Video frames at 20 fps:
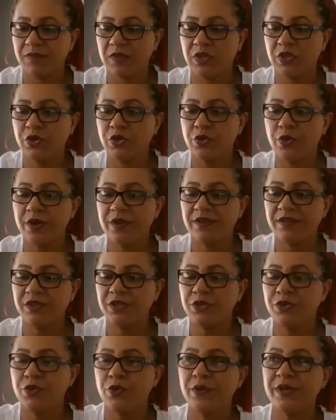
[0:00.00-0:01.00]
you're going to,
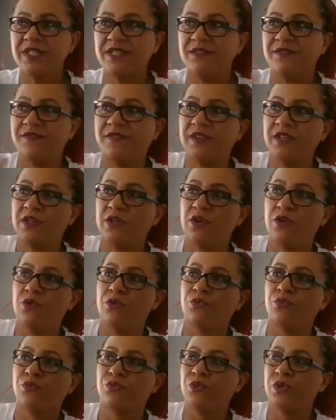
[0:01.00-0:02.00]
you're going to
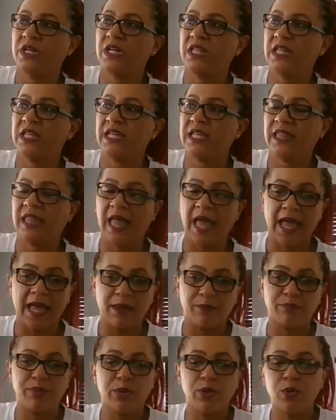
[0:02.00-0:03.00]
feel really
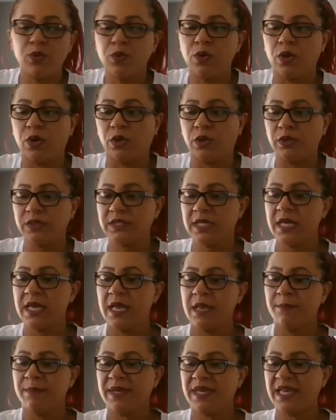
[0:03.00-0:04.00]
like pulled
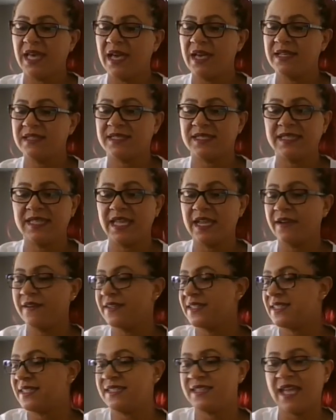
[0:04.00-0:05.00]
because there
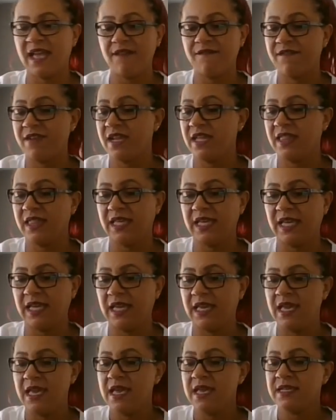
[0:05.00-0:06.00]
is
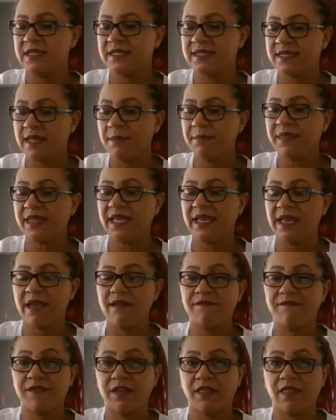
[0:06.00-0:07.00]
definitely something I
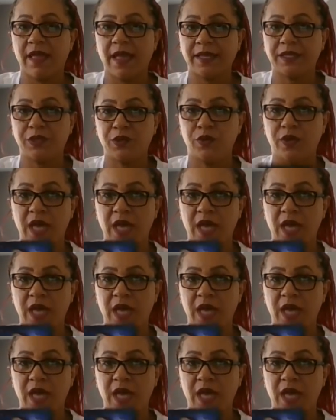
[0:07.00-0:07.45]
feel like you